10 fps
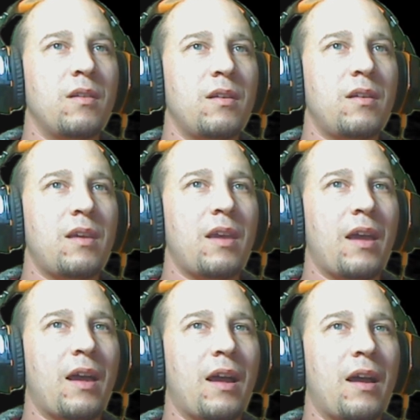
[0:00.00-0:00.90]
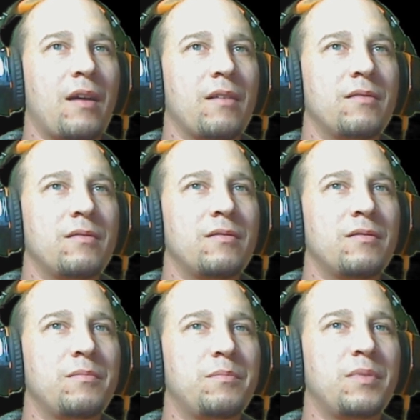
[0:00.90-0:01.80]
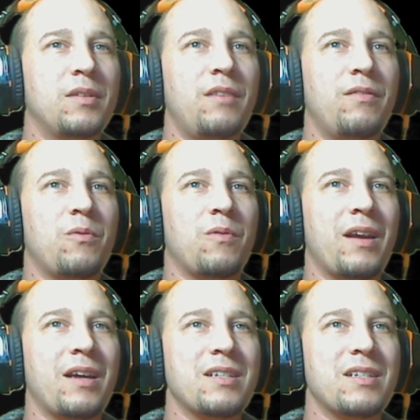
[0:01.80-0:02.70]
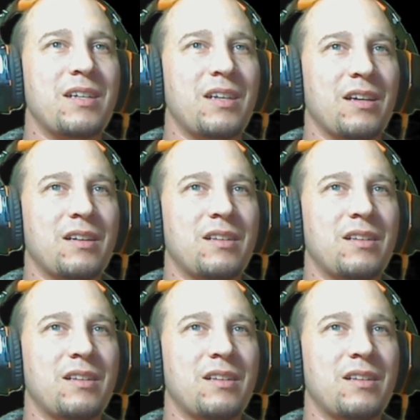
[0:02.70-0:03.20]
Yeah. Believe it when I see it.